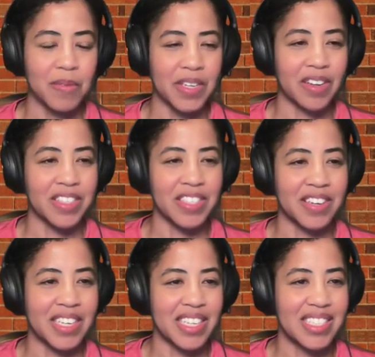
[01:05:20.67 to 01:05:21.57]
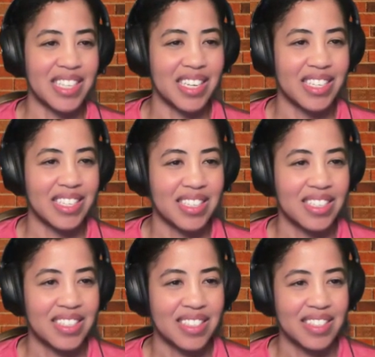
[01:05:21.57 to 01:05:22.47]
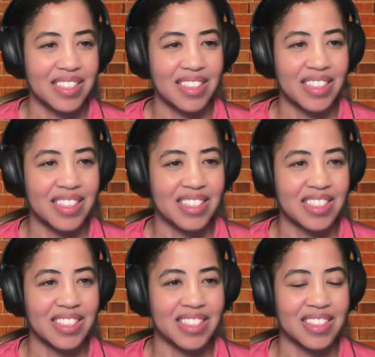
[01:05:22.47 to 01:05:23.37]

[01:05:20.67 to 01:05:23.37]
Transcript: also I guess like this